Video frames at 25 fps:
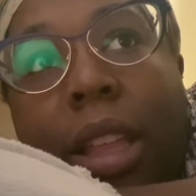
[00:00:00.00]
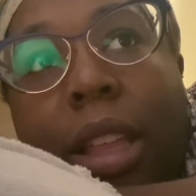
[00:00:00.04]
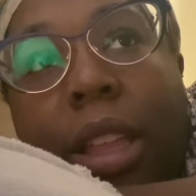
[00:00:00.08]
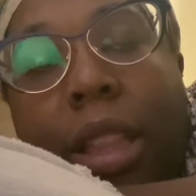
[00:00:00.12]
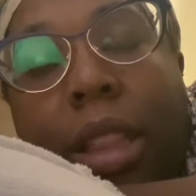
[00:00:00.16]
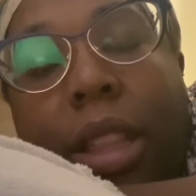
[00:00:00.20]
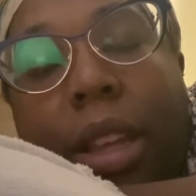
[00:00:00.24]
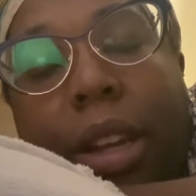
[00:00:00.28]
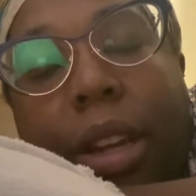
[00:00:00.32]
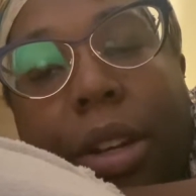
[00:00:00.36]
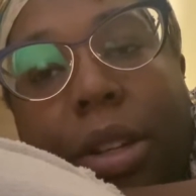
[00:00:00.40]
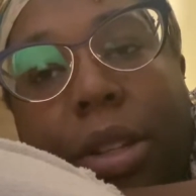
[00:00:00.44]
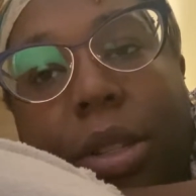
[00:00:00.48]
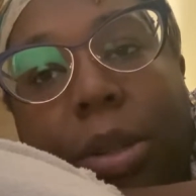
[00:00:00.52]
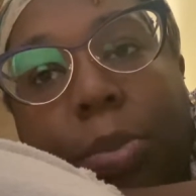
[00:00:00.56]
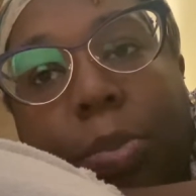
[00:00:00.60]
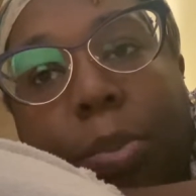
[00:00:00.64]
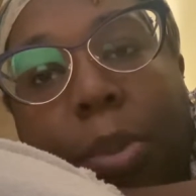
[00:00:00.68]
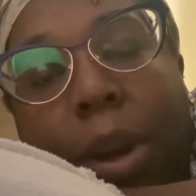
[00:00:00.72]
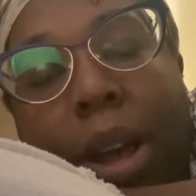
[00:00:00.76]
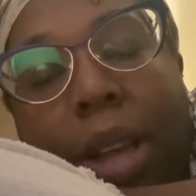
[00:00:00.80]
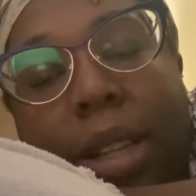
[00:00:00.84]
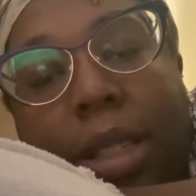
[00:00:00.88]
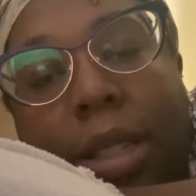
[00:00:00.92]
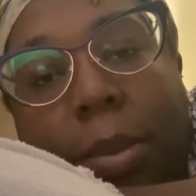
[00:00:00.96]
there's
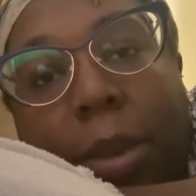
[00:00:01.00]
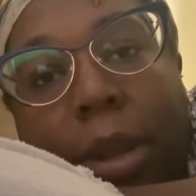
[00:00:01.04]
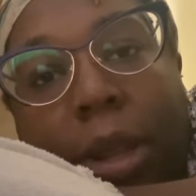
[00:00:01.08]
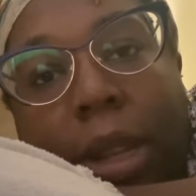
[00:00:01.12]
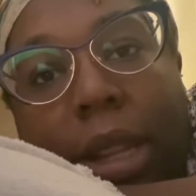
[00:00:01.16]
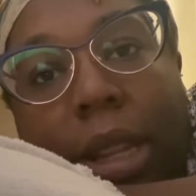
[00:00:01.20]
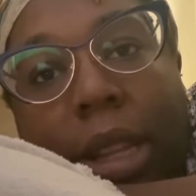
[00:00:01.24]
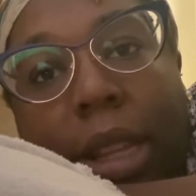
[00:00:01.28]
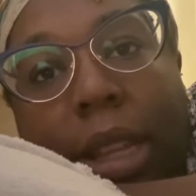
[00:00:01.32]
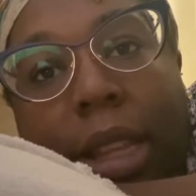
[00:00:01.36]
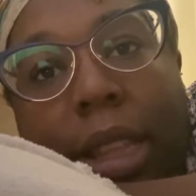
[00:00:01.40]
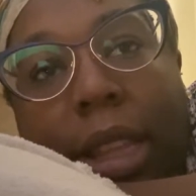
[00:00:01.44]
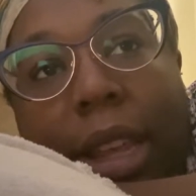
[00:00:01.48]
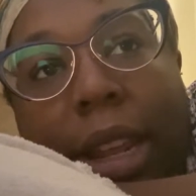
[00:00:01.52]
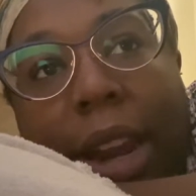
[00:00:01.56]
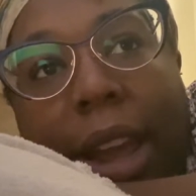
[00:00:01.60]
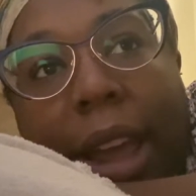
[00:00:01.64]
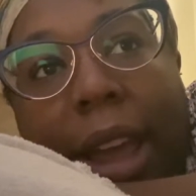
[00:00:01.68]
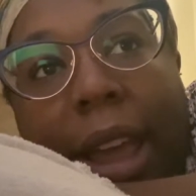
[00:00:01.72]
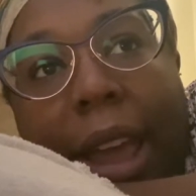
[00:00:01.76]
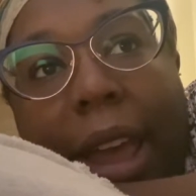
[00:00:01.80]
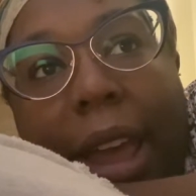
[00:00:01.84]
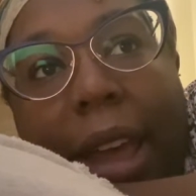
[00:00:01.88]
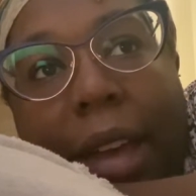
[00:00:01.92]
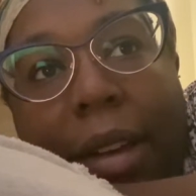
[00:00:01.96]
possibility that I
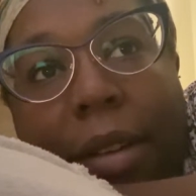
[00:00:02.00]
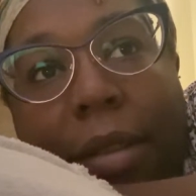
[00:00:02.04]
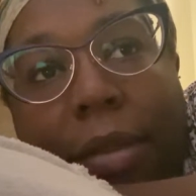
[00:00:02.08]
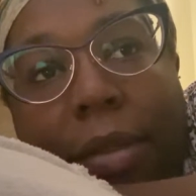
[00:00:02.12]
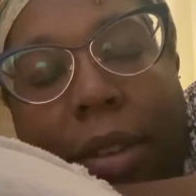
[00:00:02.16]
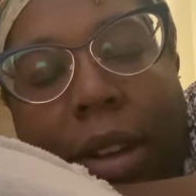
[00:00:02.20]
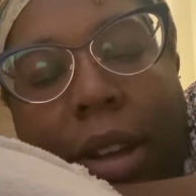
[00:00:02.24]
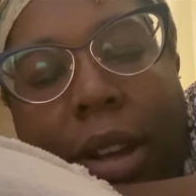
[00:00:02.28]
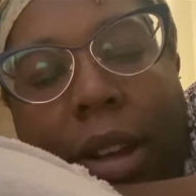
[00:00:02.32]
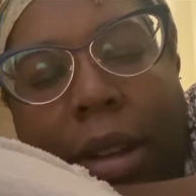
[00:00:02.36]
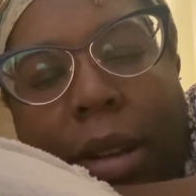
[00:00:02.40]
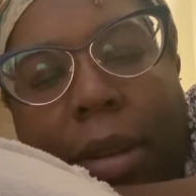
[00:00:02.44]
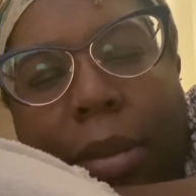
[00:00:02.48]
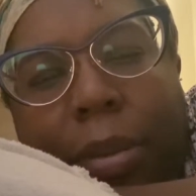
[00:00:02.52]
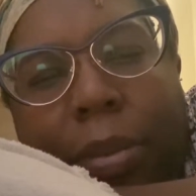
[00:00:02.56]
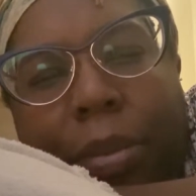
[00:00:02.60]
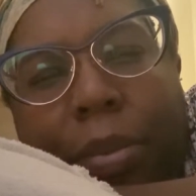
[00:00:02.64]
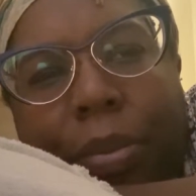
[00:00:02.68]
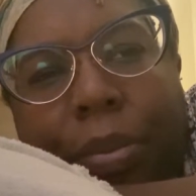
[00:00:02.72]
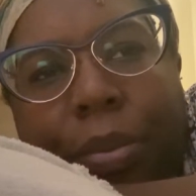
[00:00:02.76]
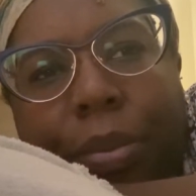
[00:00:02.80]
have, um,